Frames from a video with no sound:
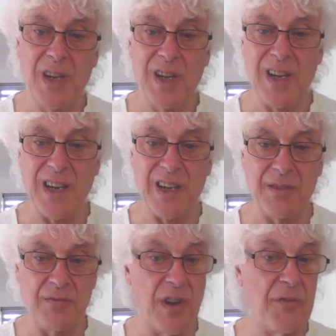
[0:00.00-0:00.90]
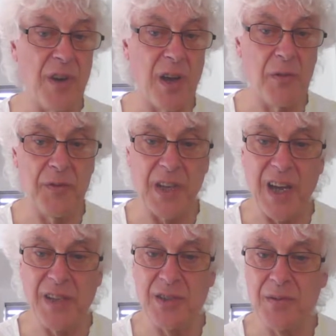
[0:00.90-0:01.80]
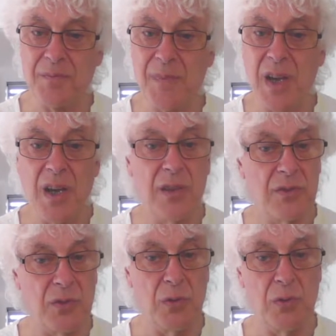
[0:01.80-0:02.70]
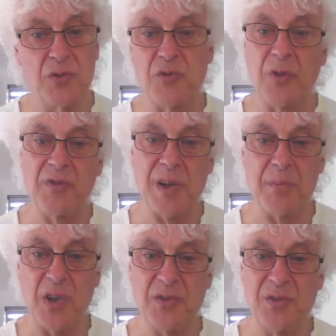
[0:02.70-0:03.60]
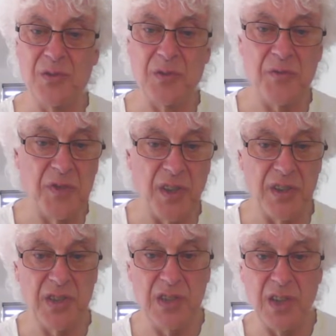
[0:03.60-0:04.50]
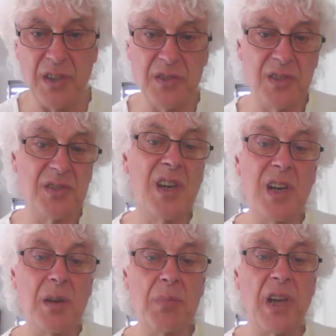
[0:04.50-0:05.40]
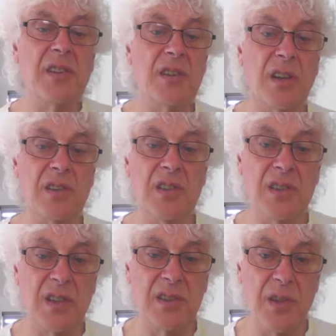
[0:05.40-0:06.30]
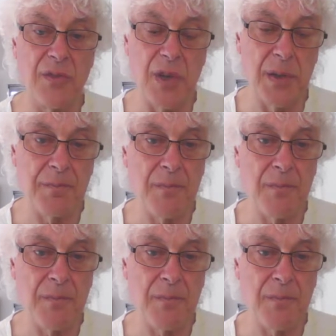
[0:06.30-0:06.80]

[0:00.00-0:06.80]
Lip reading: and Rafael Varganian, two strong grandmasters of the 1990s, played in 1993.